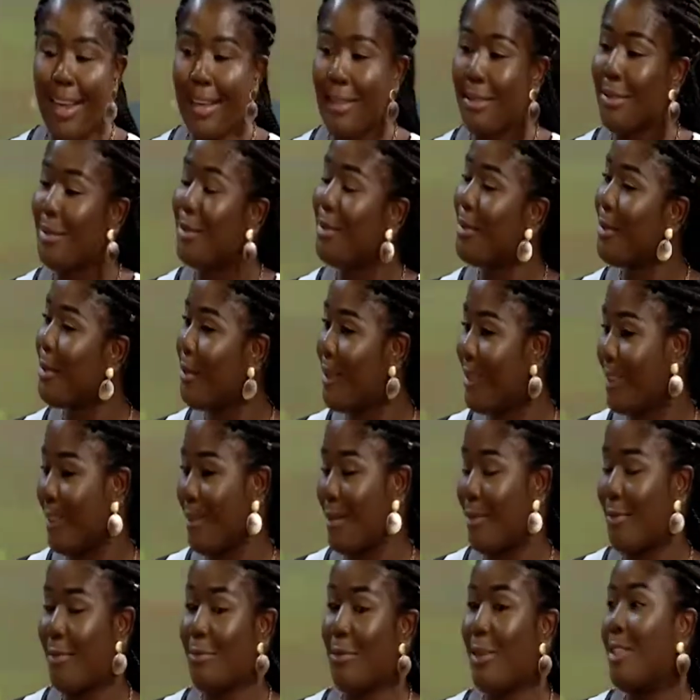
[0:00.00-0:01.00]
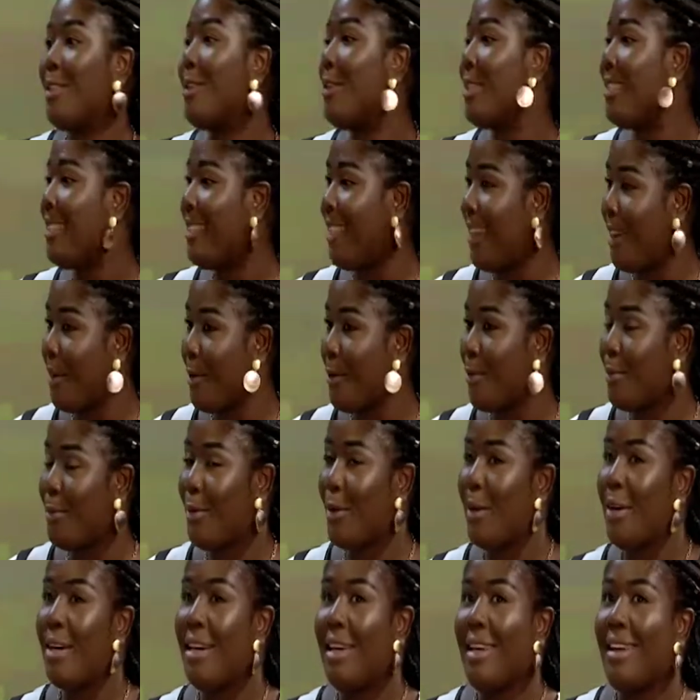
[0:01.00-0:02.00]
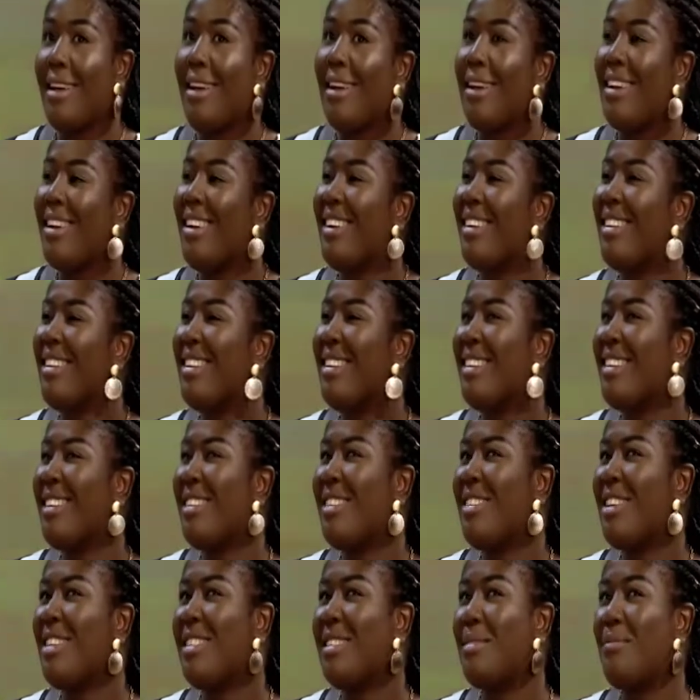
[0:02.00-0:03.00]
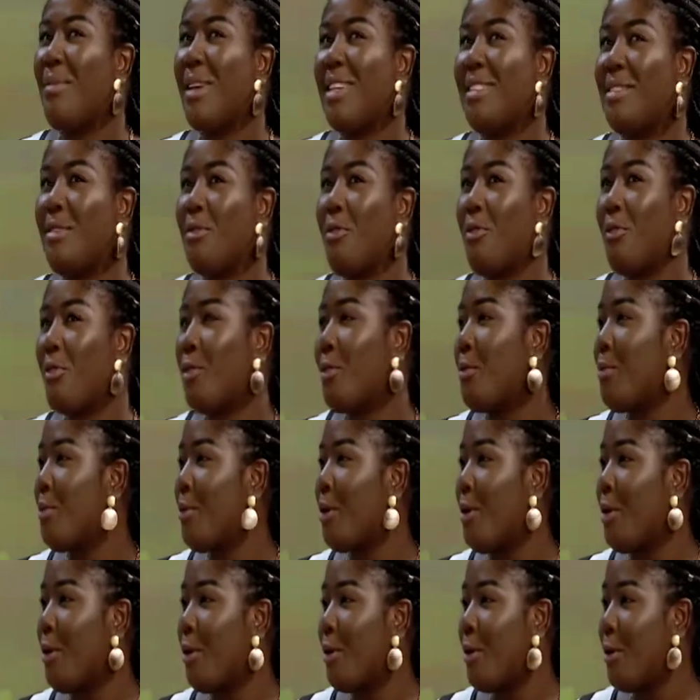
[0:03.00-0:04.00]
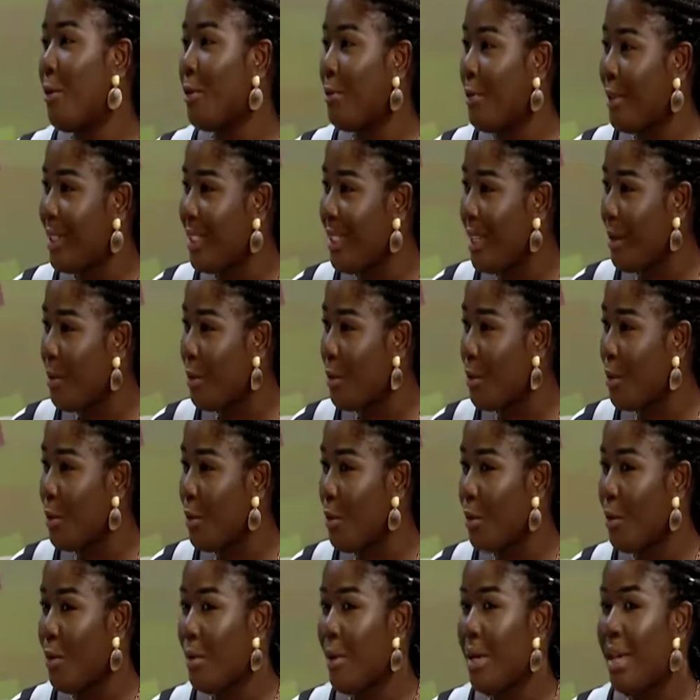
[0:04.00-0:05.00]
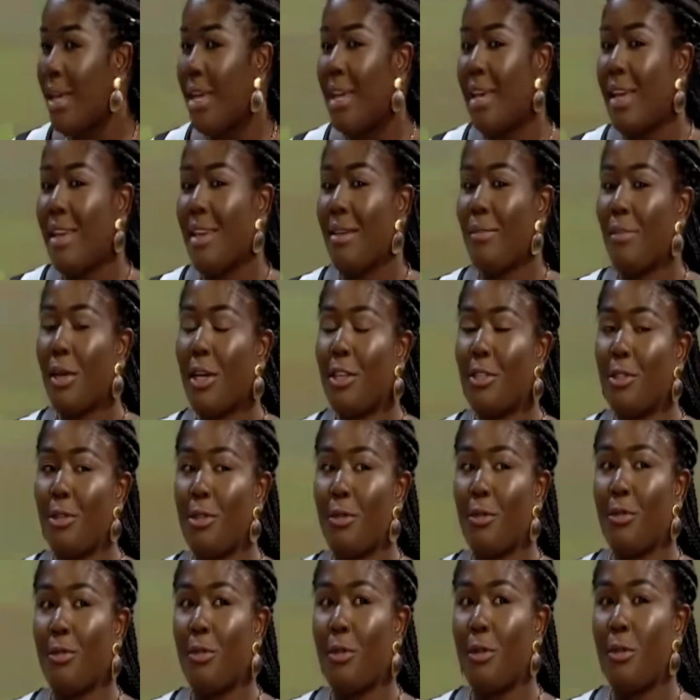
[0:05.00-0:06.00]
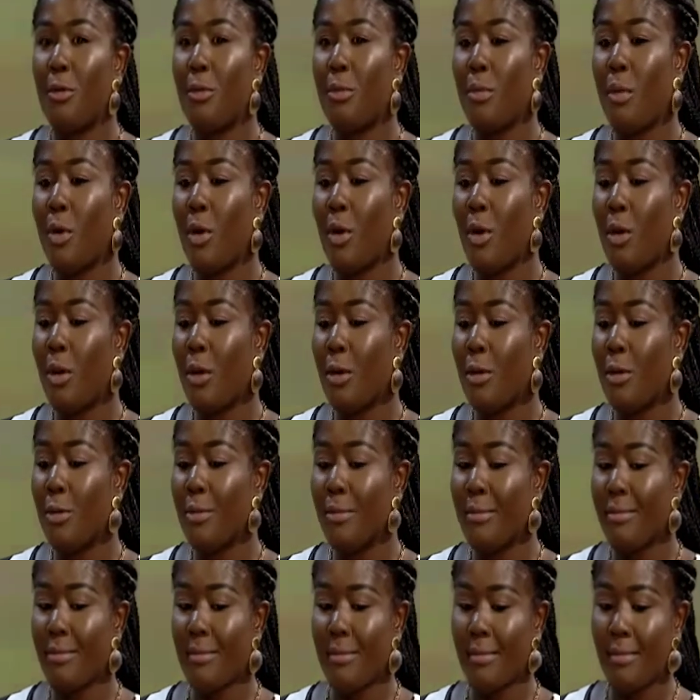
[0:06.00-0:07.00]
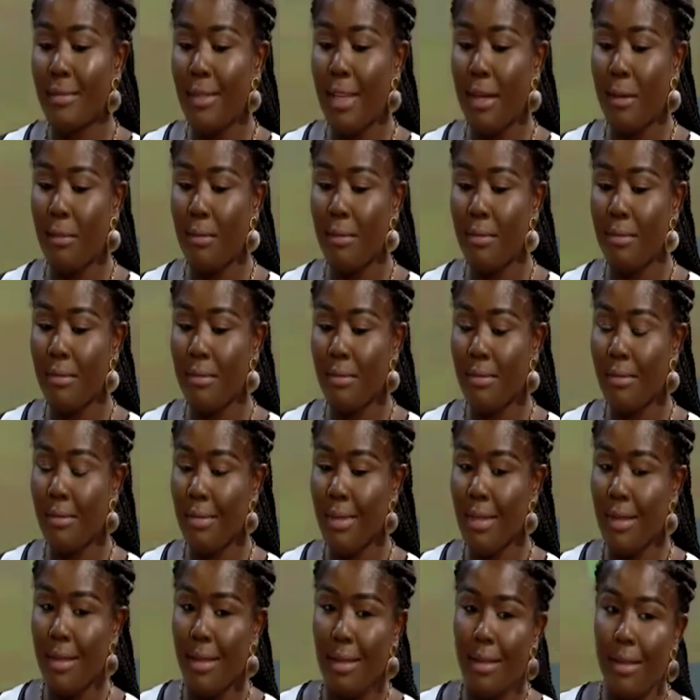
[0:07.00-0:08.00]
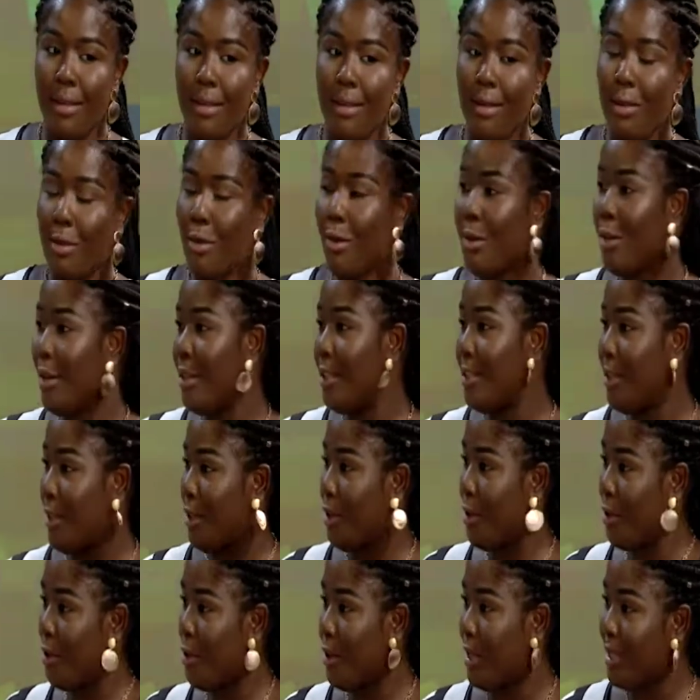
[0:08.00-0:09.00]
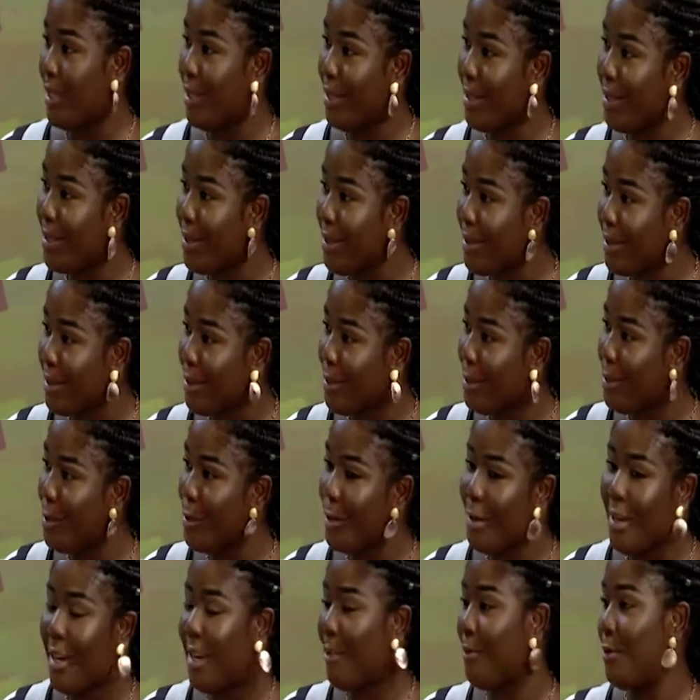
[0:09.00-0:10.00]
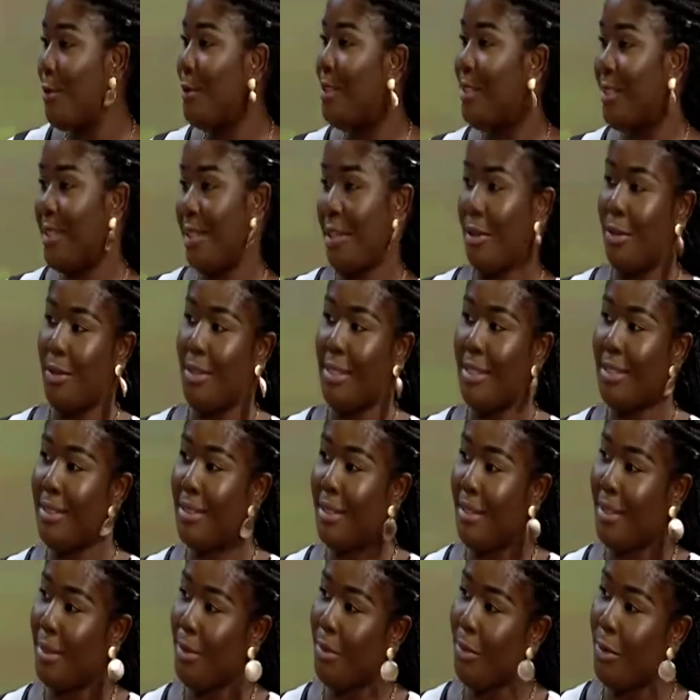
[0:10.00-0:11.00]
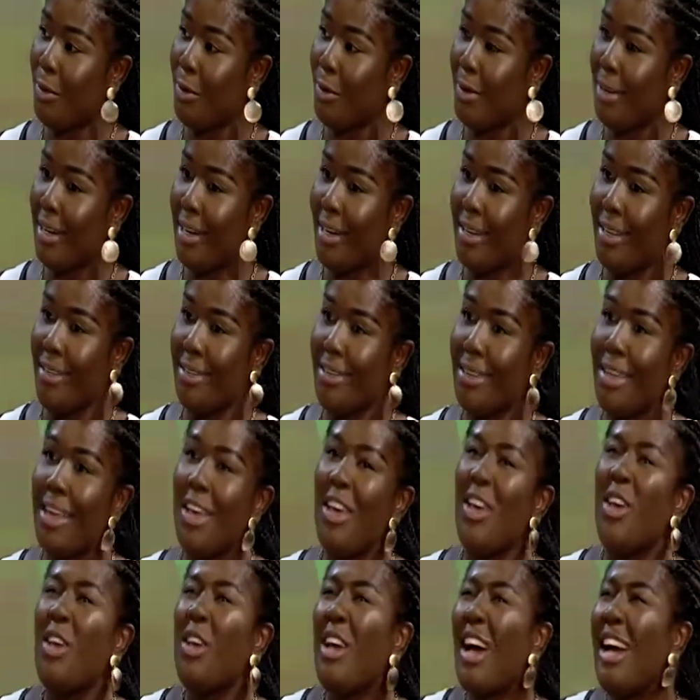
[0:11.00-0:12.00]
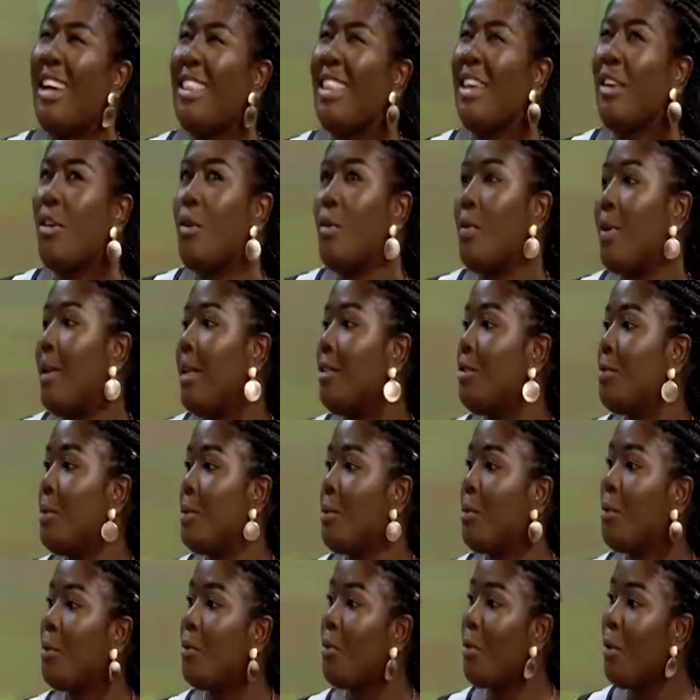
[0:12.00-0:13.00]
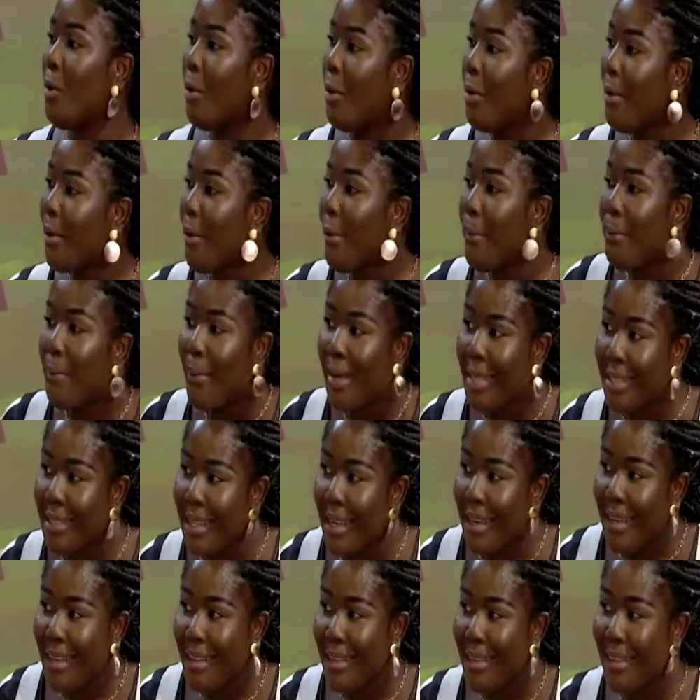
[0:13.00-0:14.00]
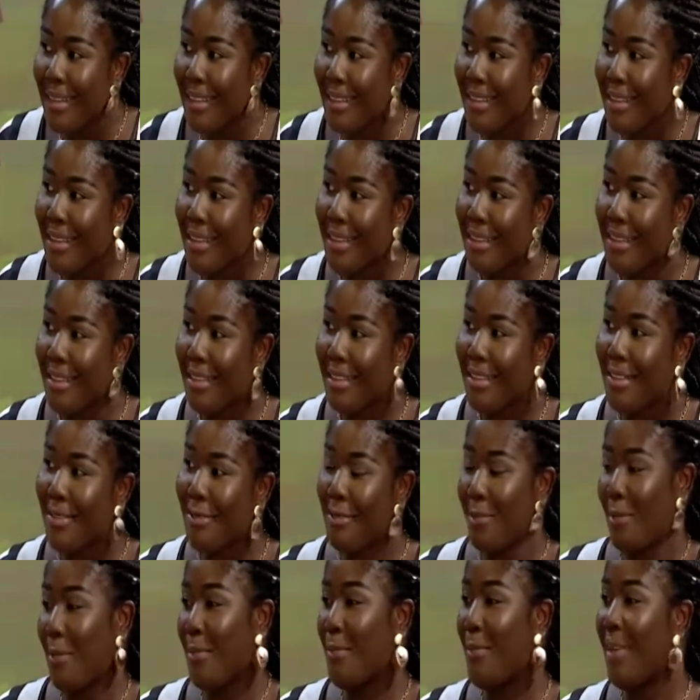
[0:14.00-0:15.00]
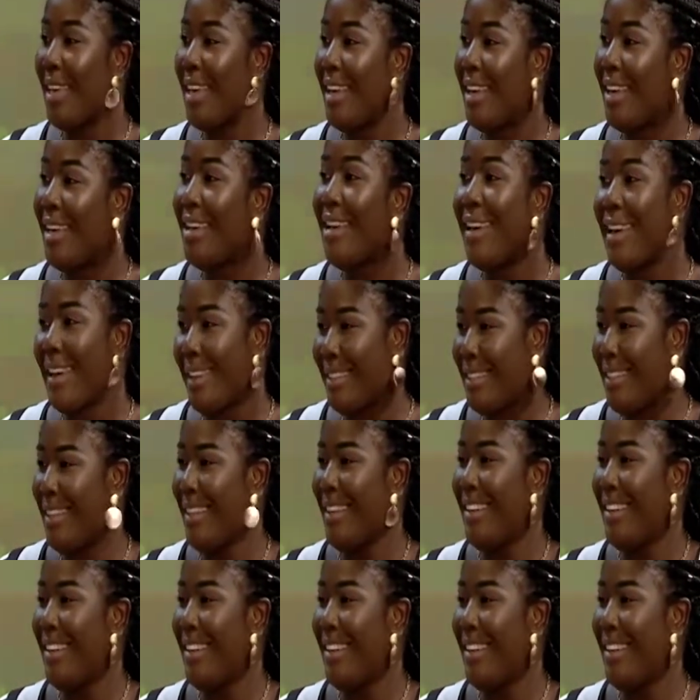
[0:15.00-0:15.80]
Like to do it, but not now. But it just makes you feel more comfortable. It makes you feel more, all your insecurities, you don't have those insecurities anymore. And I think you relate to people more better. For me, yes.